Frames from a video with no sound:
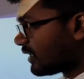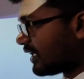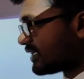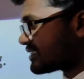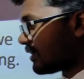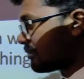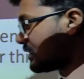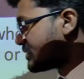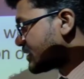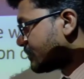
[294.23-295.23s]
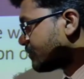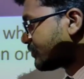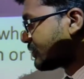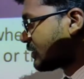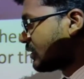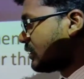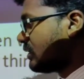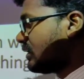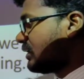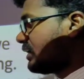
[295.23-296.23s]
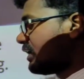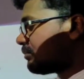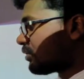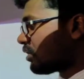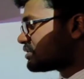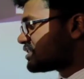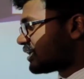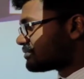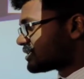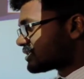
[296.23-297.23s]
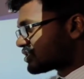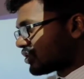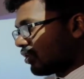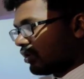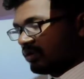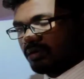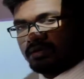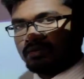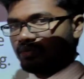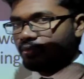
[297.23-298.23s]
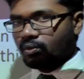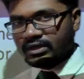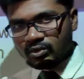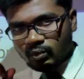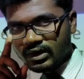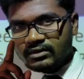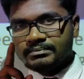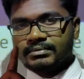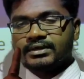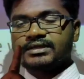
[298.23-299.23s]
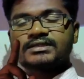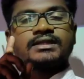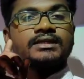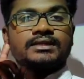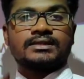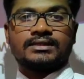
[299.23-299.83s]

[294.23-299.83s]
Example, let's see. LeBron James is tall. Only one person.